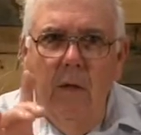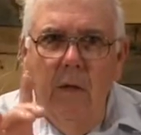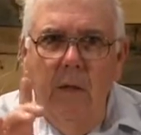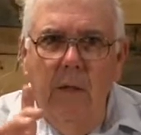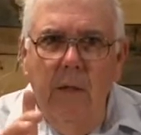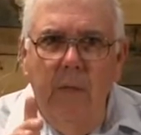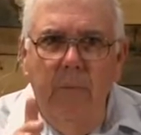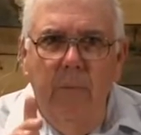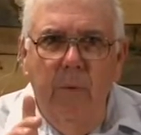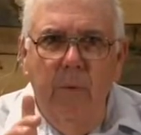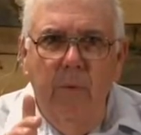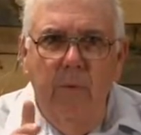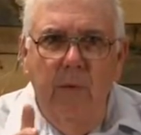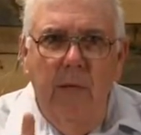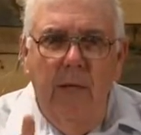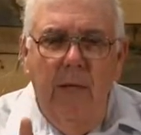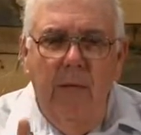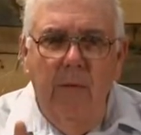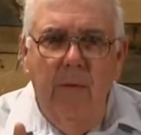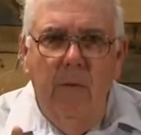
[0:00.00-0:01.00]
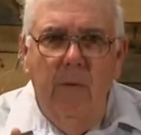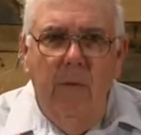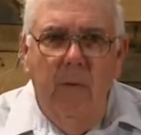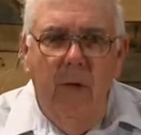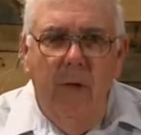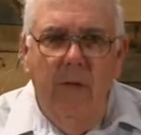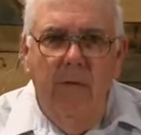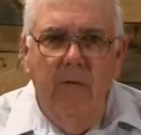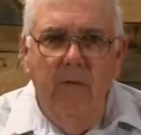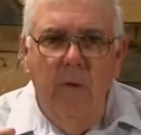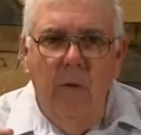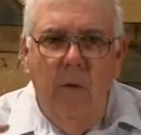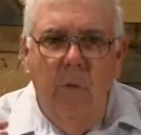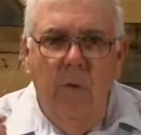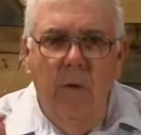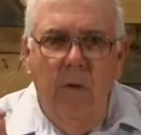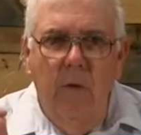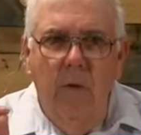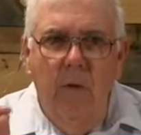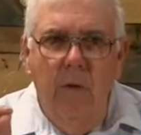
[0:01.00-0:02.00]
keep your statement brief. So
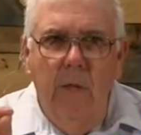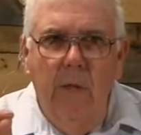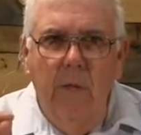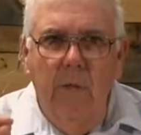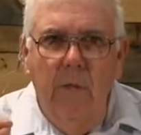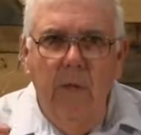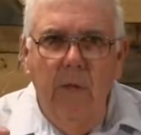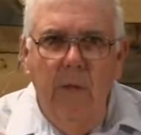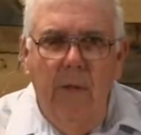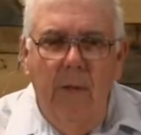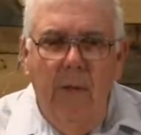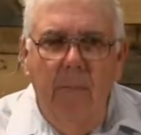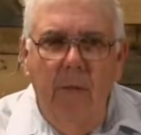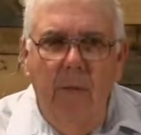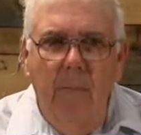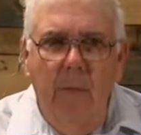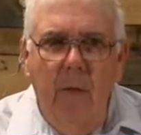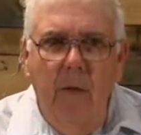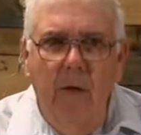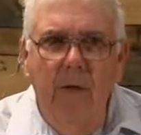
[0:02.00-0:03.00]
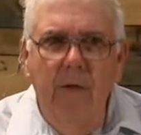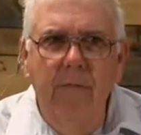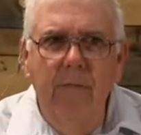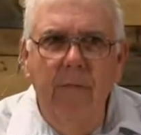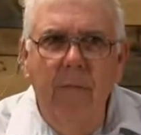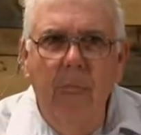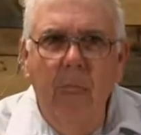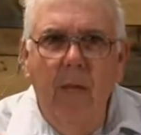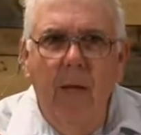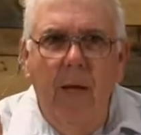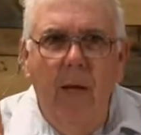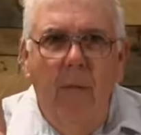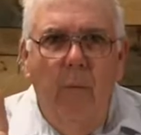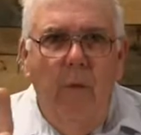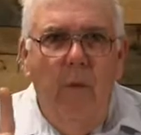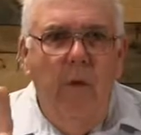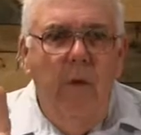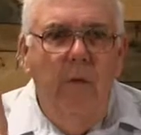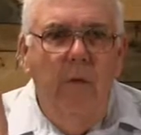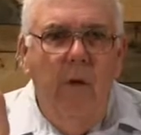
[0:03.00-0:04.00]
we're going to keep our statement brief, and
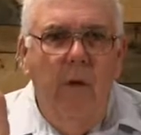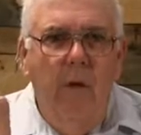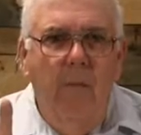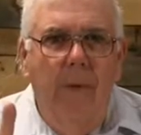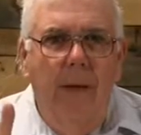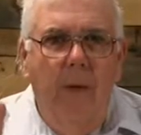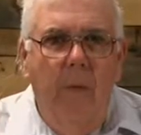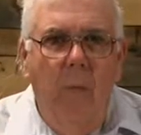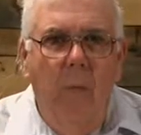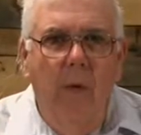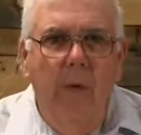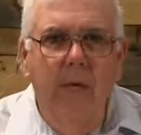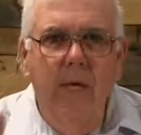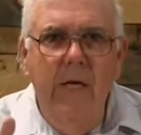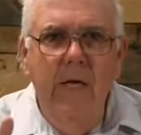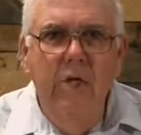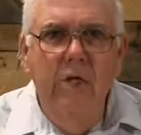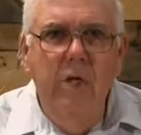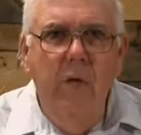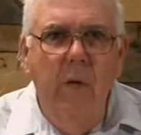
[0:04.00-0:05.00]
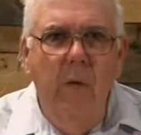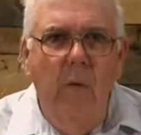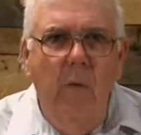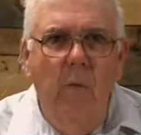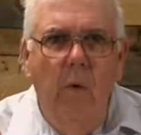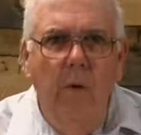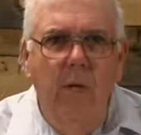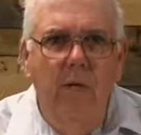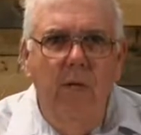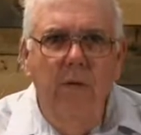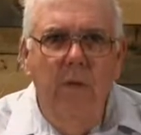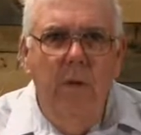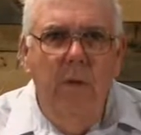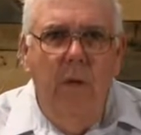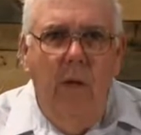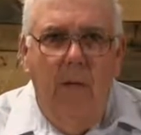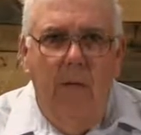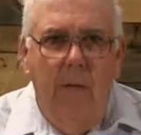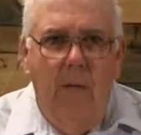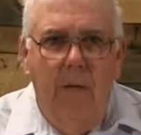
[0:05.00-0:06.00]
we're going to talk about one issue and one issue
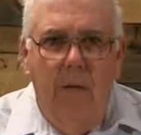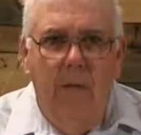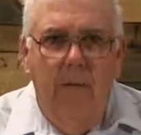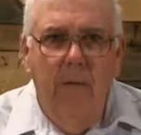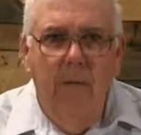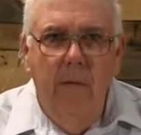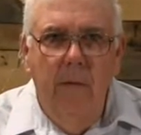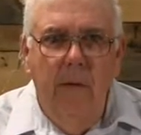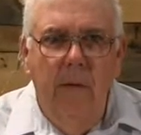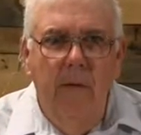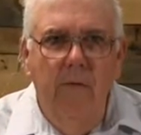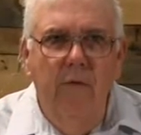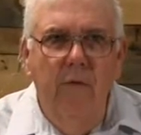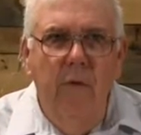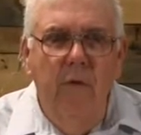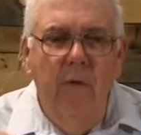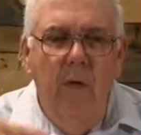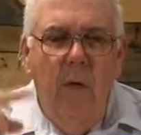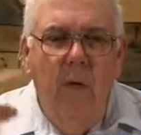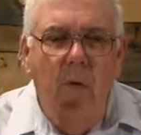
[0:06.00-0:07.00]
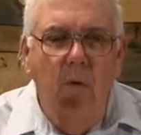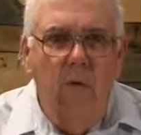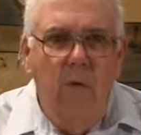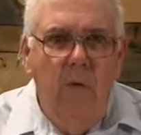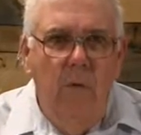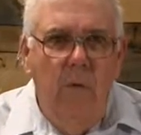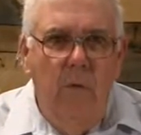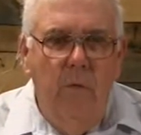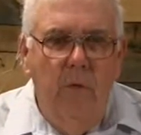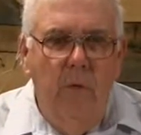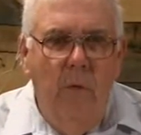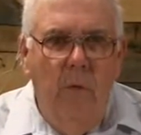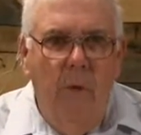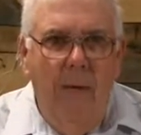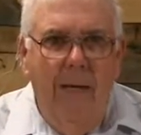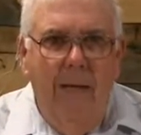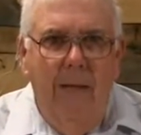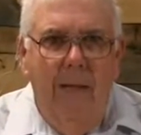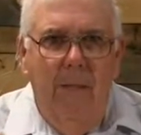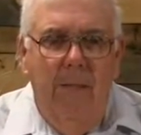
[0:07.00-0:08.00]
only. If you don't, you'll
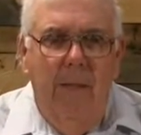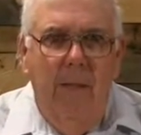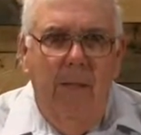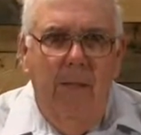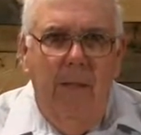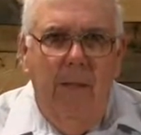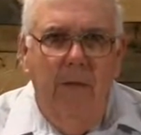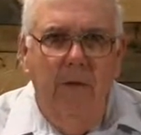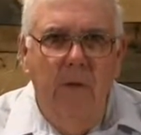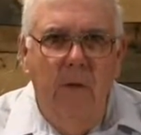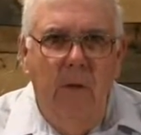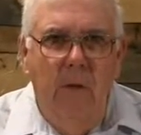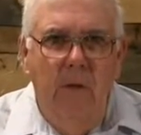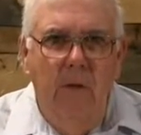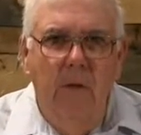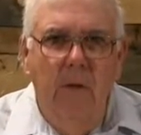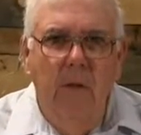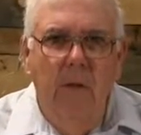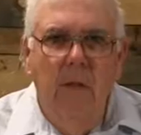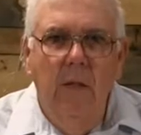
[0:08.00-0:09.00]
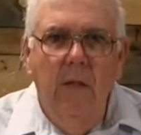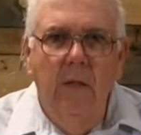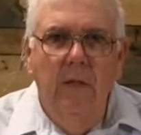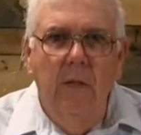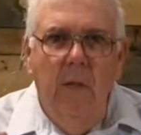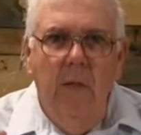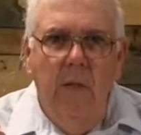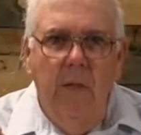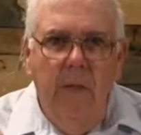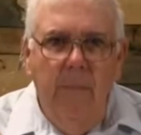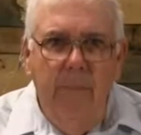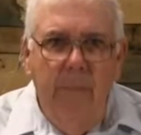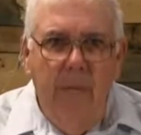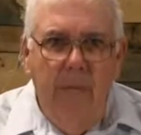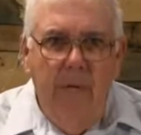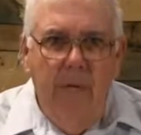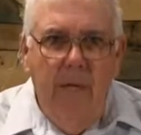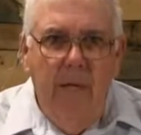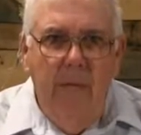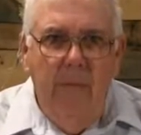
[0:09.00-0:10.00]
wind up in a big circle. So keep your
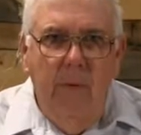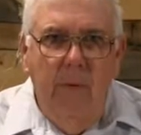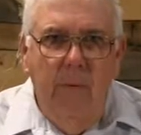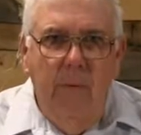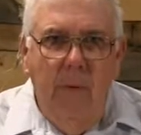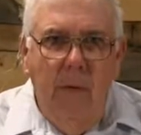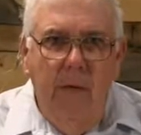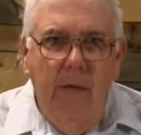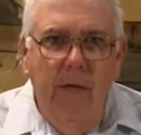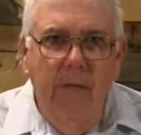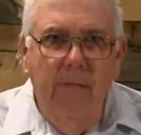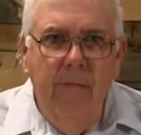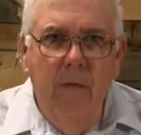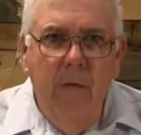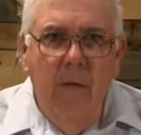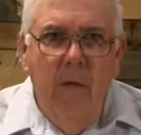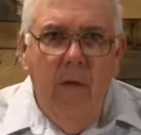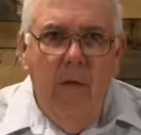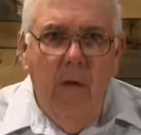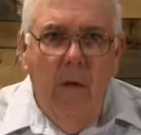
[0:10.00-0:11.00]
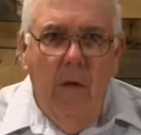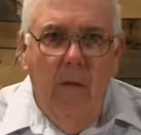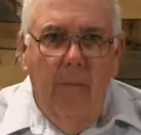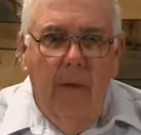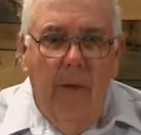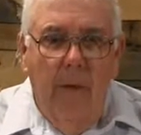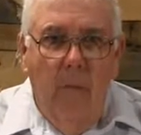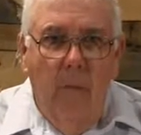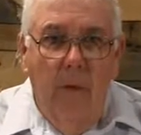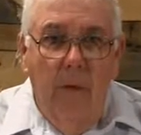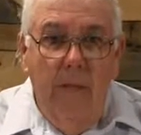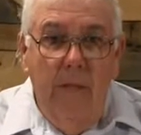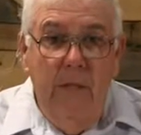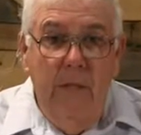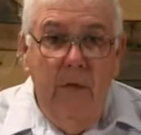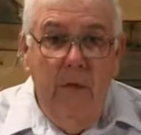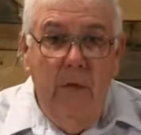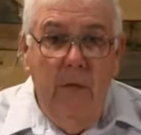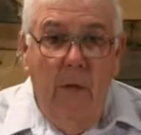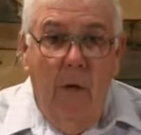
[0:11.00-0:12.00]
statement brief, talk about one
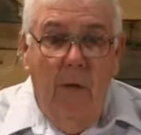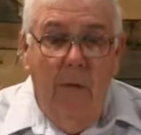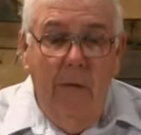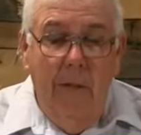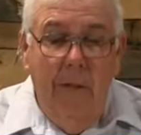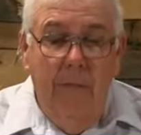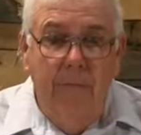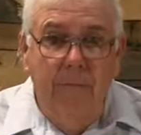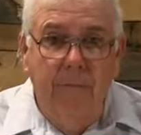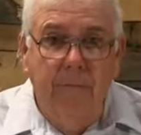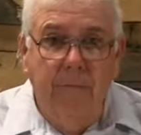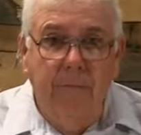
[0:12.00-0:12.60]
issue only,